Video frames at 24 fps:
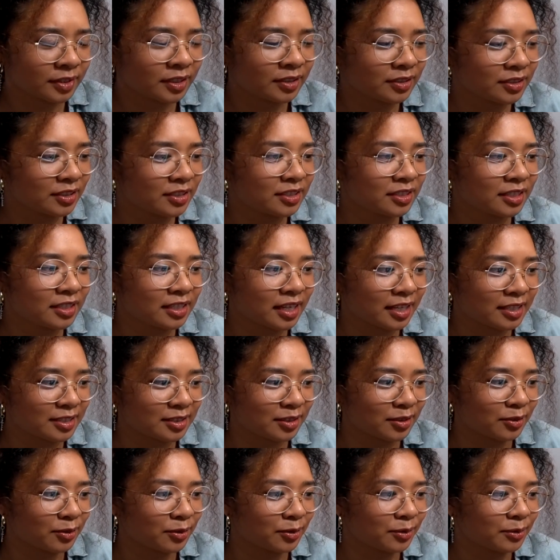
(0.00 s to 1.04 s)
That's just a nice
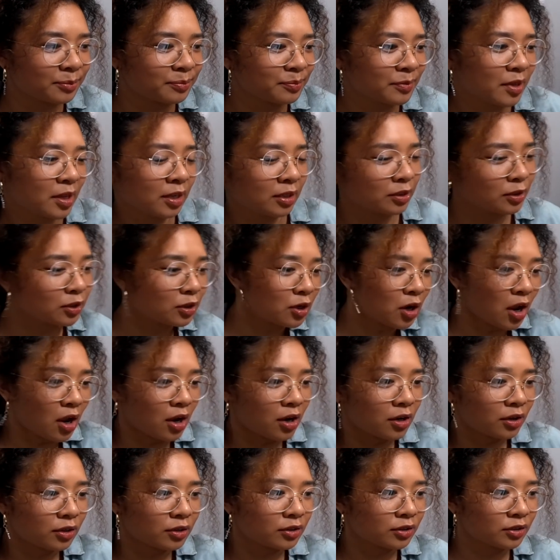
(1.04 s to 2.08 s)
little
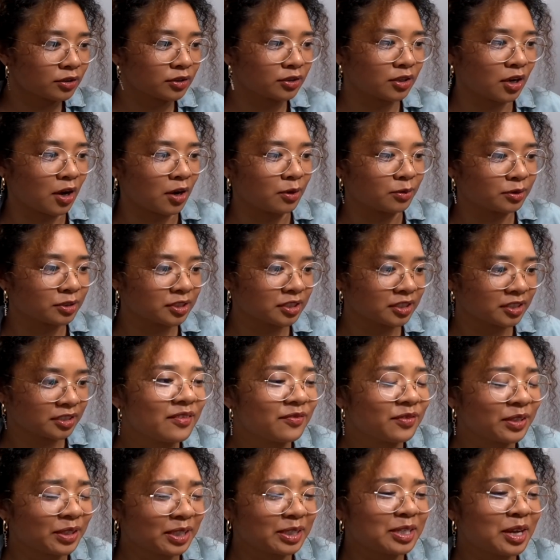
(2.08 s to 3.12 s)
coat.
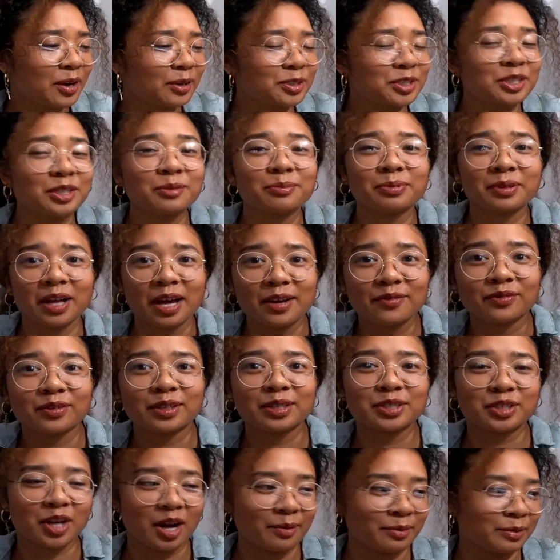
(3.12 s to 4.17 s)
Villanelle should apply for
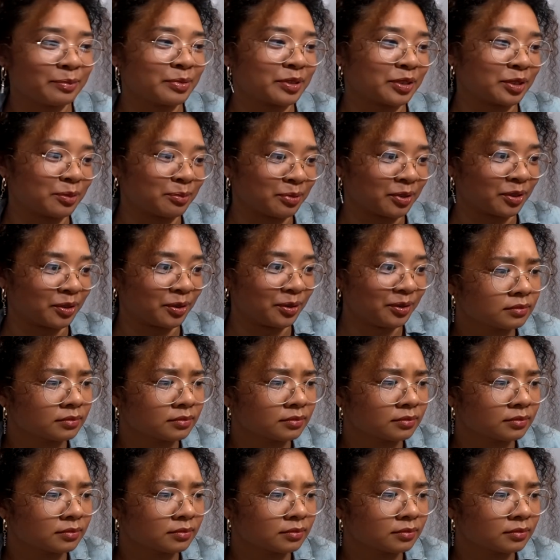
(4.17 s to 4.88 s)
a job at Bitter Pill.